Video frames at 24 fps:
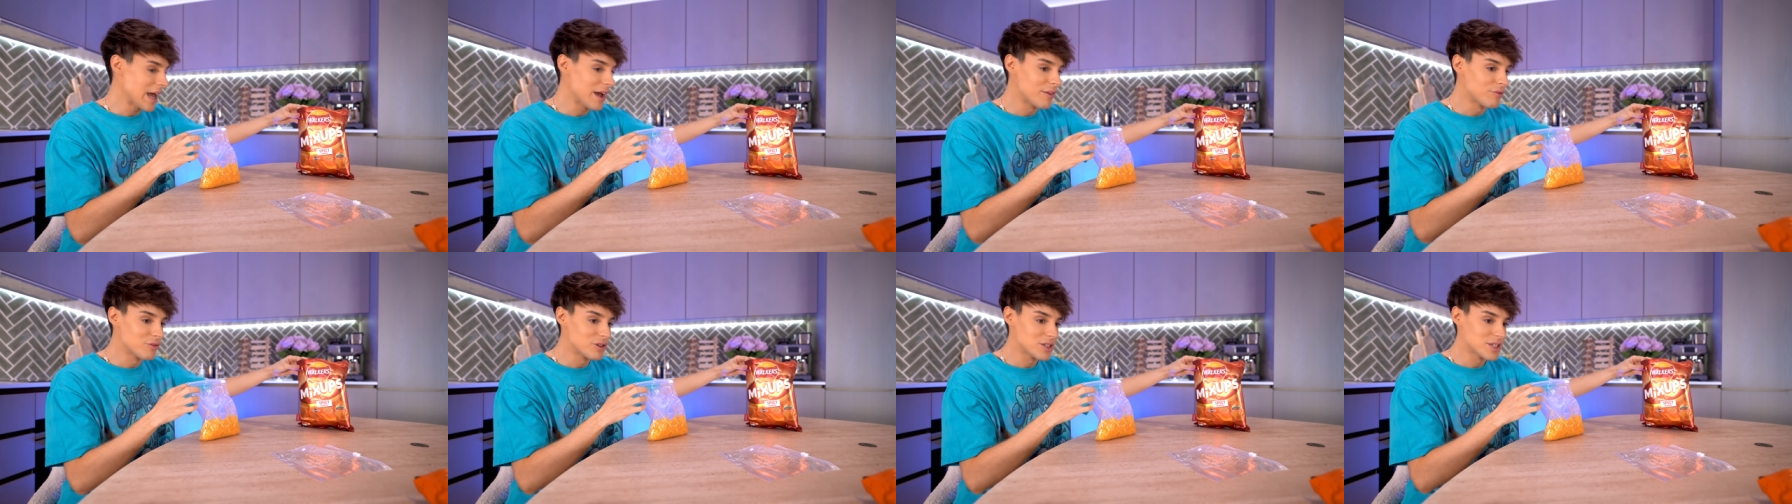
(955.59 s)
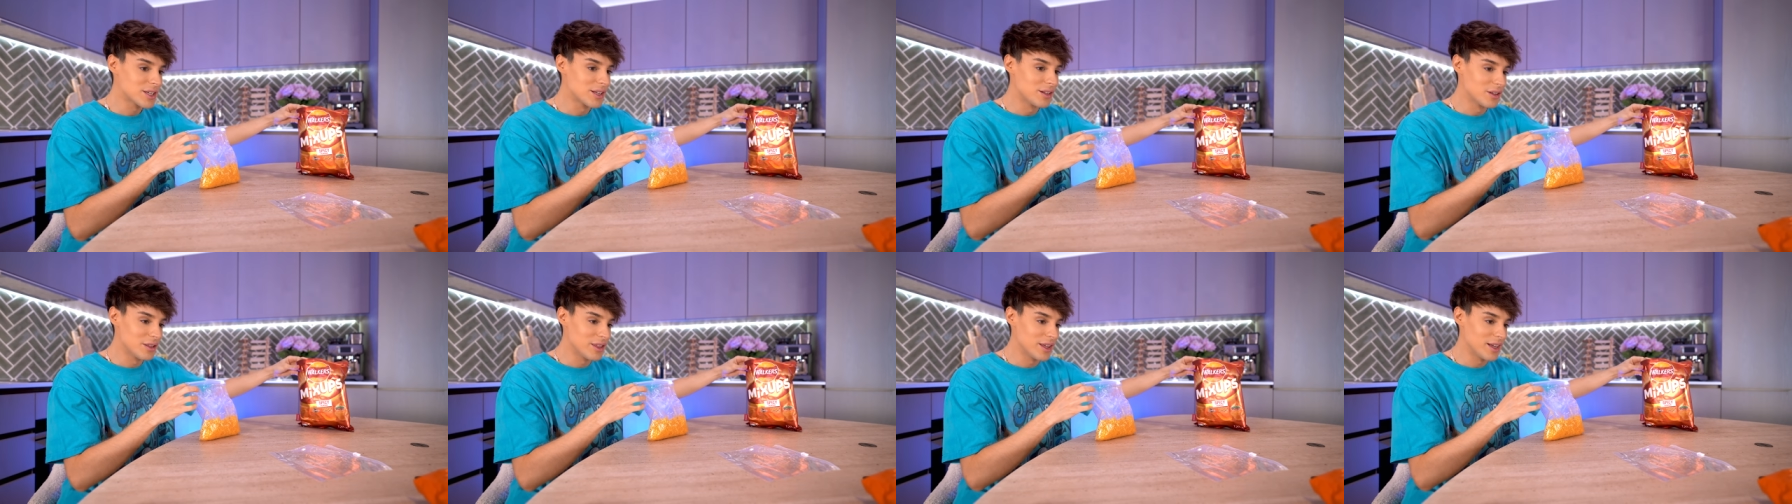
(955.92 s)
every
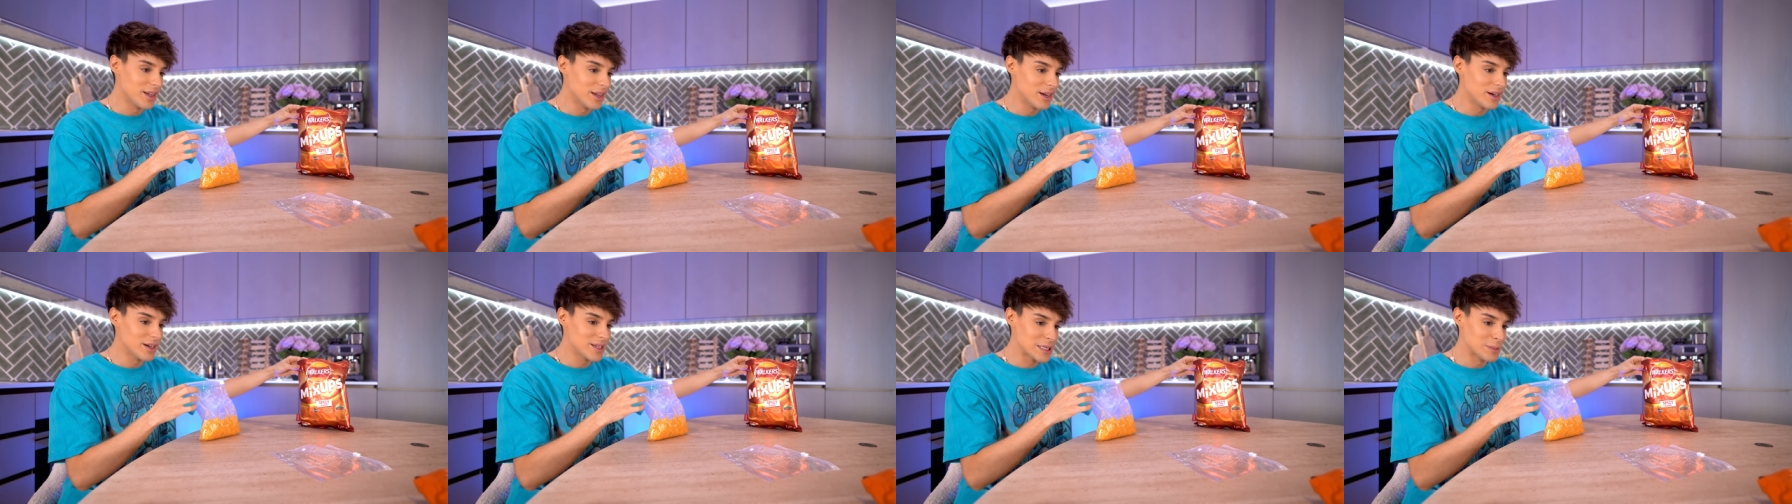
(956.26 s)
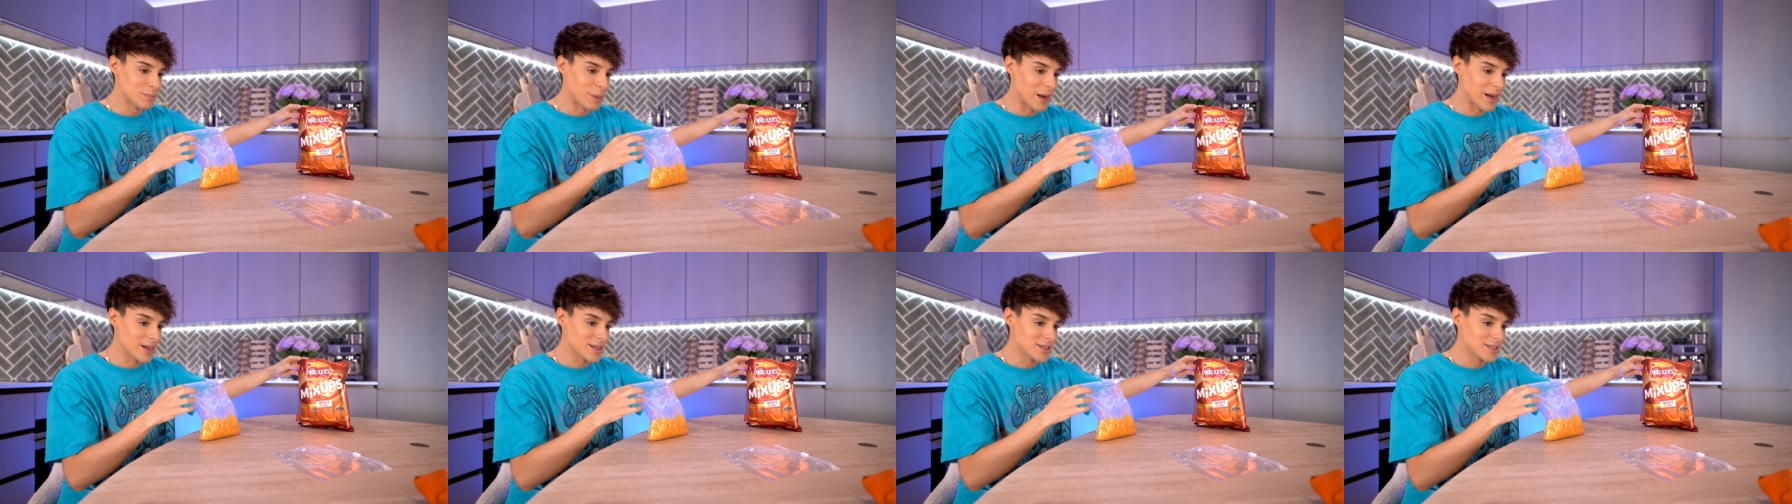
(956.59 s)
single thing here is
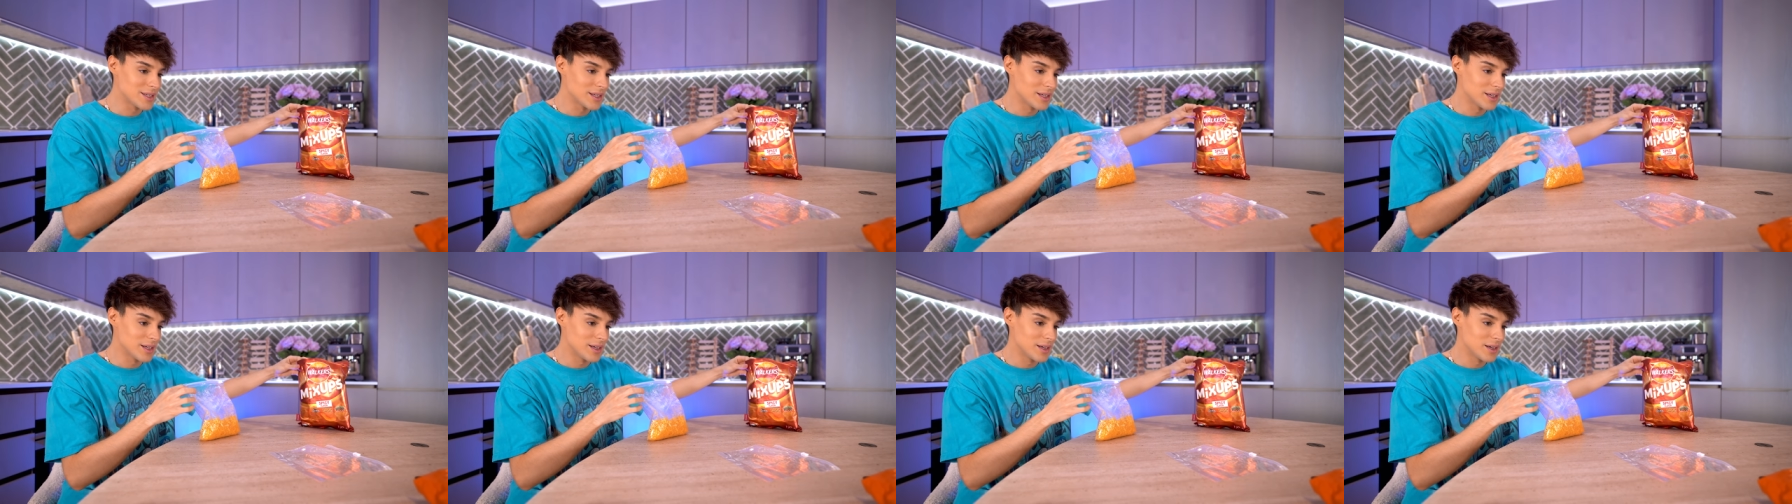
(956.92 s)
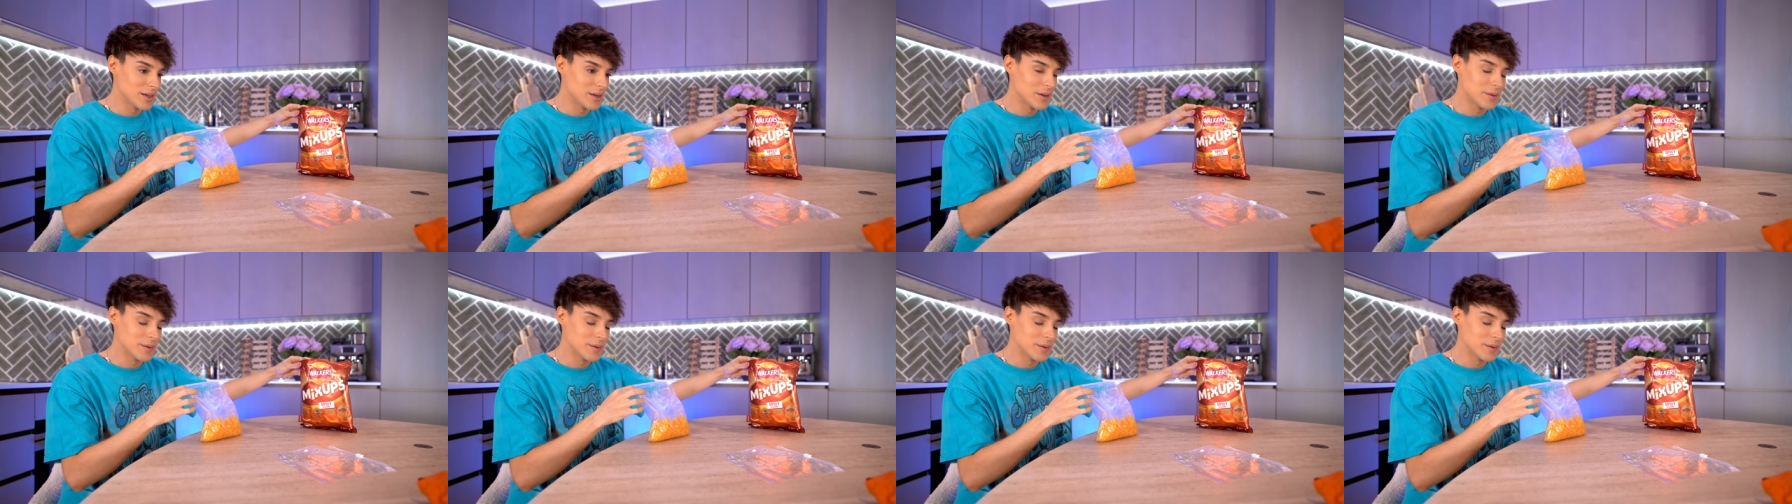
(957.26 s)
spicy.